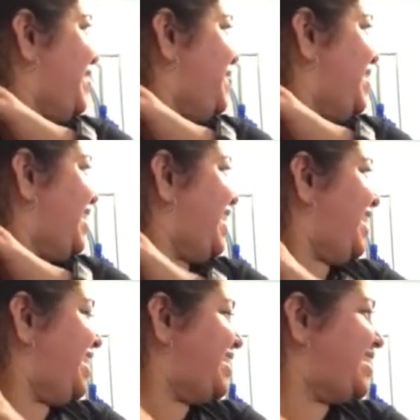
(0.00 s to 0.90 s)
give me a
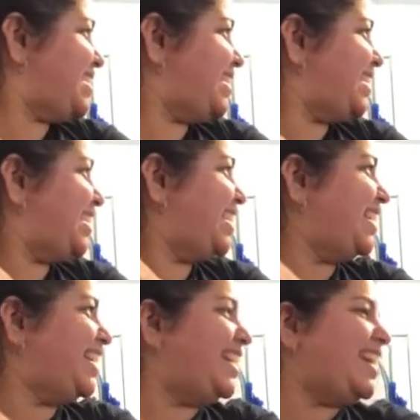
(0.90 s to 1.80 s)
kiss.
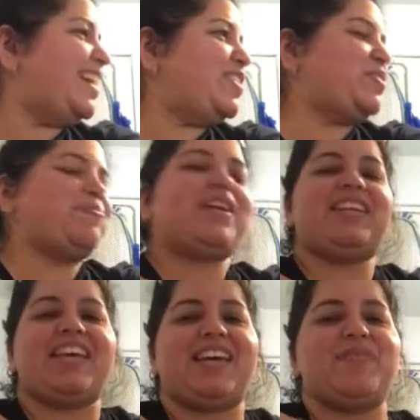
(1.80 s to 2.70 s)
I just
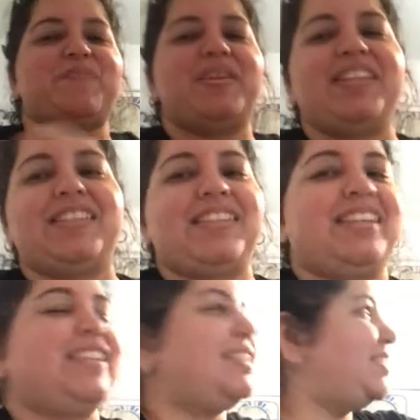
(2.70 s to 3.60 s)
barely had a minute
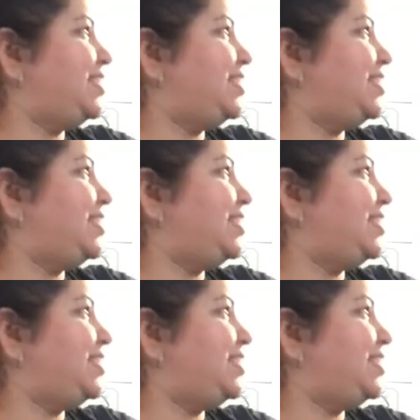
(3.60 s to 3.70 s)
to...